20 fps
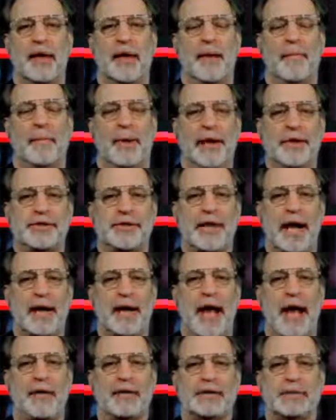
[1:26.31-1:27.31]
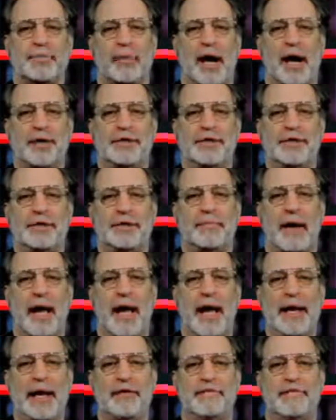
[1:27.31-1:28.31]
Money Chat Now is brought to you by
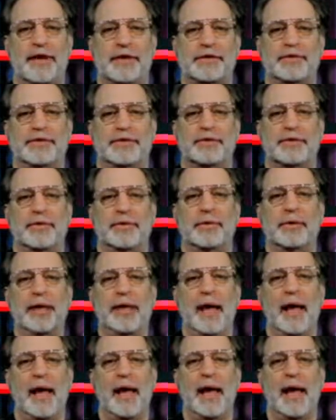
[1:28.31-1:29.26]
Investor Schooling,